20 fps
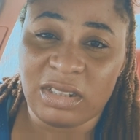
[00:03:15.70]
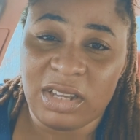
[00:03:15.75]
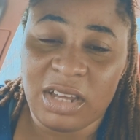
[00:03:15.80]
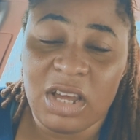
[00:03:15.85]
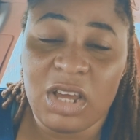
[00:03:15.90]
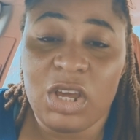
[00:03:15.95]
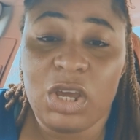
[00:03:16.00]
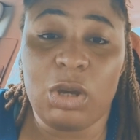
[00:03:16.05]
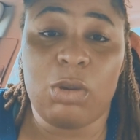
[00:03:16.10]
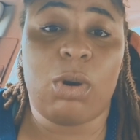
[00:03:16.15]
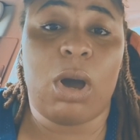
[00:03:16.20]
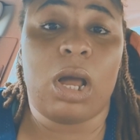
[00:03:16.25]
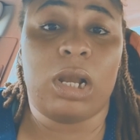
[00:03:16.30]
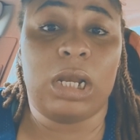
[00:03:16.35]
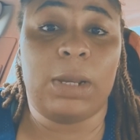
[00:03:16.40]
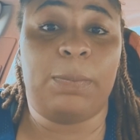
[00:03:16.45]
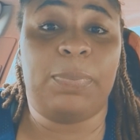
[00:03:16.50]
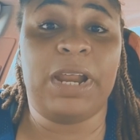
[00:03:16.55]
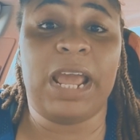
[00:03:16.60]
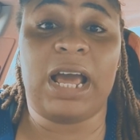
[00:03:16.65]
He will
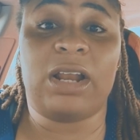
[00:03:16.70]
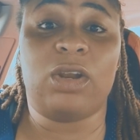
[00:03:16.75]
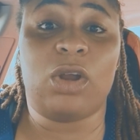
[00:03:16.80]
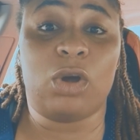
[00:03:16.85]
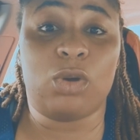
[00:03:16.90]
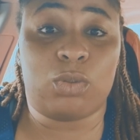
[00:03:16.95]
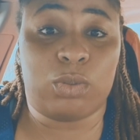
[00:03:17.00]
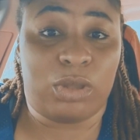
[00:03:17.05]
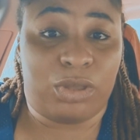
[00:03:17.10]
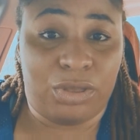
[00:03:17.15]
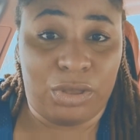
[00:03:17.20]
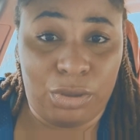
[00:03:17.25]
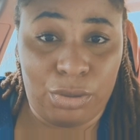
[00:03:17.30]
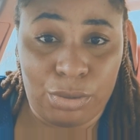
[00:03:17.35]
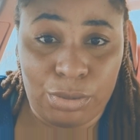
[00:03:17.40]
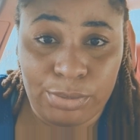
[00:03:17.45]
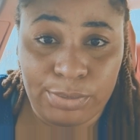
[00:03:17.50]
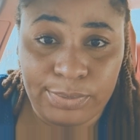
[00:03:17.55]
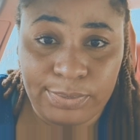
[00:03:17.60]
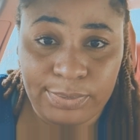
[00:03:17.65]
only play along with you.
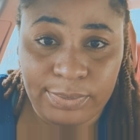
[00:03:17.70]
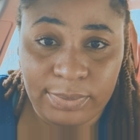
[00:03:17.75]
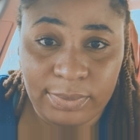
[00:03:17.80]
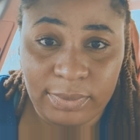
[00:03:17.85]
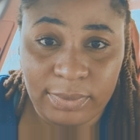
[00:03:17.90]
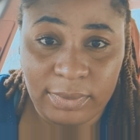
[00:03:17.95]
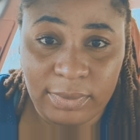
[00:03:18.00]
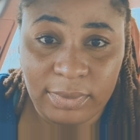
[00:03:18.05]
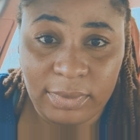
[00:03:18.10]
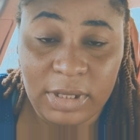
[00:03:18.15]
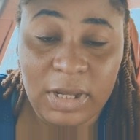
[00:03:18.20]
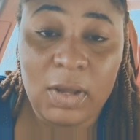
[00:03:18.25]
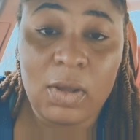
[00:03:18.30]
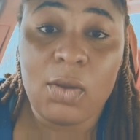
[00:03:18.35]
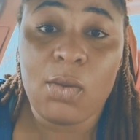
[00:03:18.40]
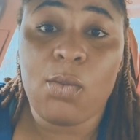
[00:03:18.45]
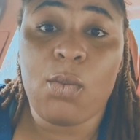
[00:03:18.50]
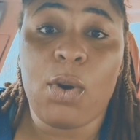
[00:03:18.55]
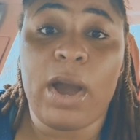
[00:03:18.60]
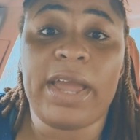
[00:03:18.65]

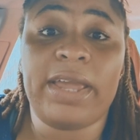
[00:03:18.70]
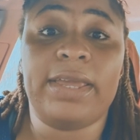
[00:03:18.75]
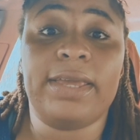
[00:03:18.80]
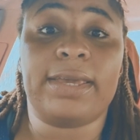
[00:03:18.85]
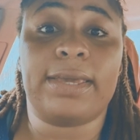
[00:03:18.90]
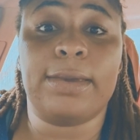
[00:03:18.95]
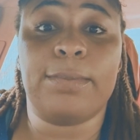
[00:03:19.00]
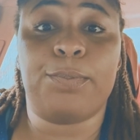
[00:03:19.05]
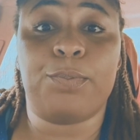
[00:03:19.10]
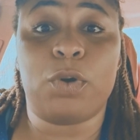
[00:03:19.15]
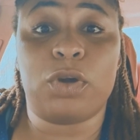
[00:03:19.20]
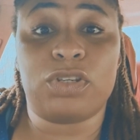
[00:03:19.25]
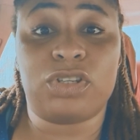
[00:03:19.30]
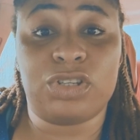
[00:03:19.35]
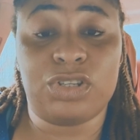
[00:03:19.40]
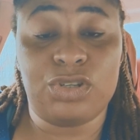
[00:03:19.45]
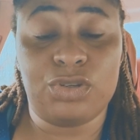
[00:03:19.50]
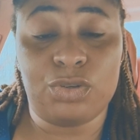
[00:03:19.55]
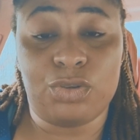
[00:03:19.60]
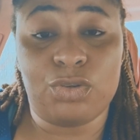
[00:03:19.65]
Why he keep
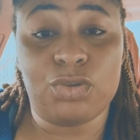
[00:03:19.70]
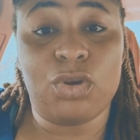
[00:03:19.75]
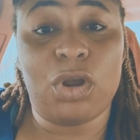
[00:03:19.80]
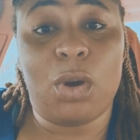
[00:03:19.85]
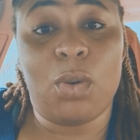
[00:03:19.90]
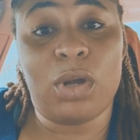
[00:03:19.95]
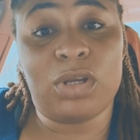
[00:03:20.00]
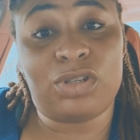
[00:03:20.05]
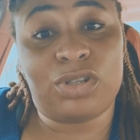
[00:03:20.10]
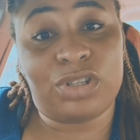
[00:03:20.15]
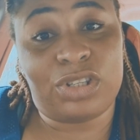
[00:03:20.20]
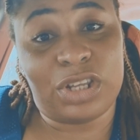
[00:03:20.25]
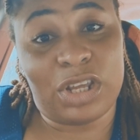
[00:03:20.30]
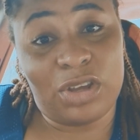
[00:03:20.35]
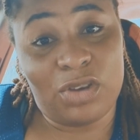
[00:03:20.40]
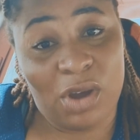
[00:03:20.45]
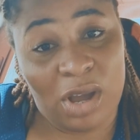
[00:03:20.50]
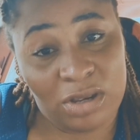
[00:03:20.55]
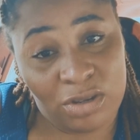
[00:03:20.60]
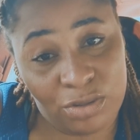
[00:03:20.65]
watching you? To know what you say
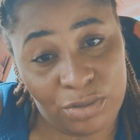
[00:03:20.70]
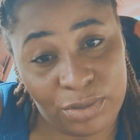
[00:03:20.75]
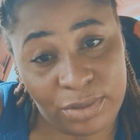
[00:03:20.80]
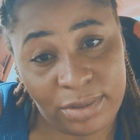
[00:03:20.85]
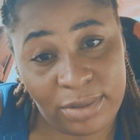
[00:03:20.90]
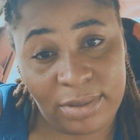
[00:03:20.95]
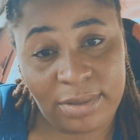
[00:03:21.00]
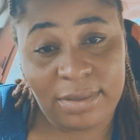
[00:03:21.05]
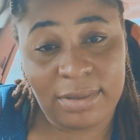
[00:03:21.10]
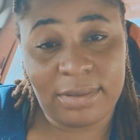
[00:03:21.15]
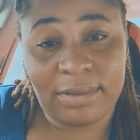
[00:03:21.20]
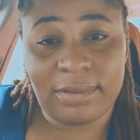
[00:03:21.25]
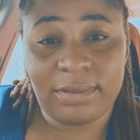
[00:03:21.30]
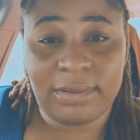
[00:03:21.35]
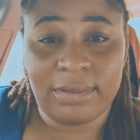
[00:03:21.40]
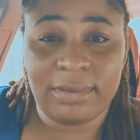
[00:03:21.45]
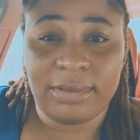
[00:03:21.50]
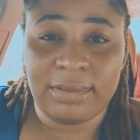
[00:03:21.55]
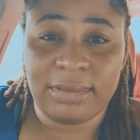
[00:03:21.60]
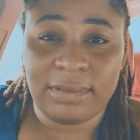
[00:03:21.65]
you are
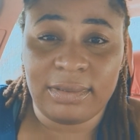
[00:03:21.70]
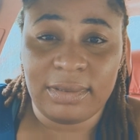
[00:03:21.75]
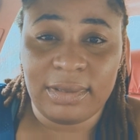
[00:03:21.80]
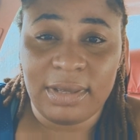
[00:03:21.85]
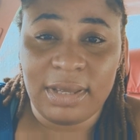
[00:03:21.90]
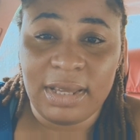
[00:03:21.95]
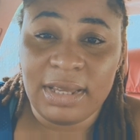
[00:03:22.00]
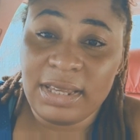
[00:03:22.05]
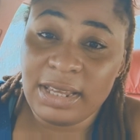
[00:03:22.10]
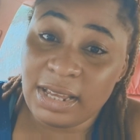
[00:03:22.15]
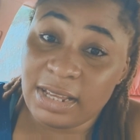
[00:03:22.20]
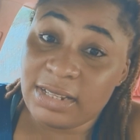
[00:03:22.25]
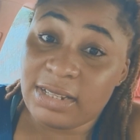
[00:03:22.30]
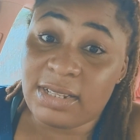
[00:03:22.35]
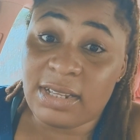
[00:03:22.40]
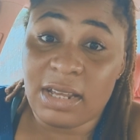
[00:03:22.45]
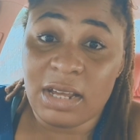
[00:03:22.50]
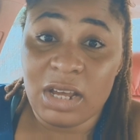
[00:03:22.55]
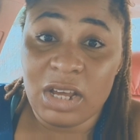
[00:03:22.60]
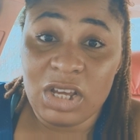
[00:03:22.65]
doing. Yes,
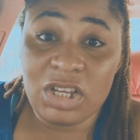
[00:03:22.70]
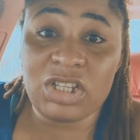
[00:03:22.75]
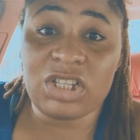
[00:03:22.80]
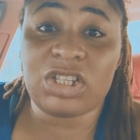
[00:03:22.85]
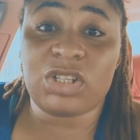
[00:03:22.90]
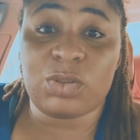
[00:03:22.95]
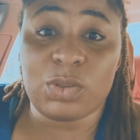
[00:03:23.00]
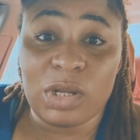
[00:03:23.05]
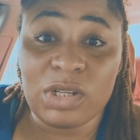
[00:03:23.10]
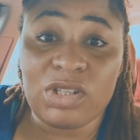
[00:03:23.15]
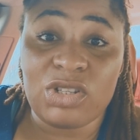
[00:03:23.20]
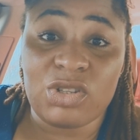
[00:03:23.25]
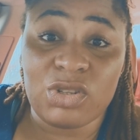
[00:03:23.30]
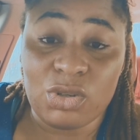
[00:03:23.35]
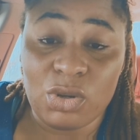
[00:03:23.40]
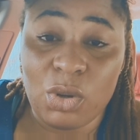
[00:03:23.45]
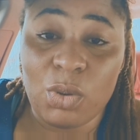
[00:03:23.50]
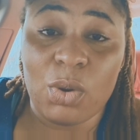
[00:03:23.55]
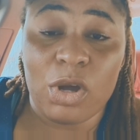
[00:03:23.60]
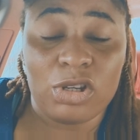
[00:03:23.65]
he just wants to
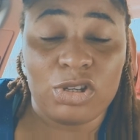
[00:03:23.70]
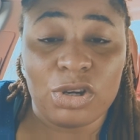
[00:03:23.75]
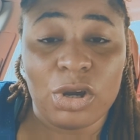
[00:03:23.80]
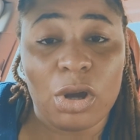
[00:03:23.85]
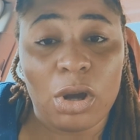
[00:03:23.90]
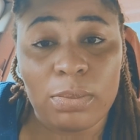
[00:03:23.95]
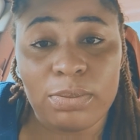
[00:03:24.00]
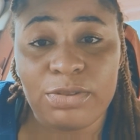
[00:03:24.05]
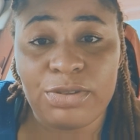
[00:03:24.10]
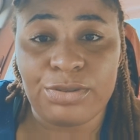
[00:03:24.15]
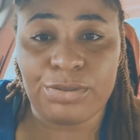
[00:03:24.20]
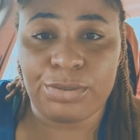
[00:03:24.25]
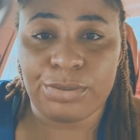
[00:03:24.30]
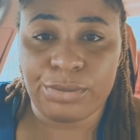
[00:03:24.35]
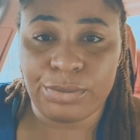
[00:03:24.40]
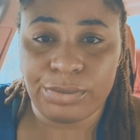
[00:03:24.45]
know what you're up to.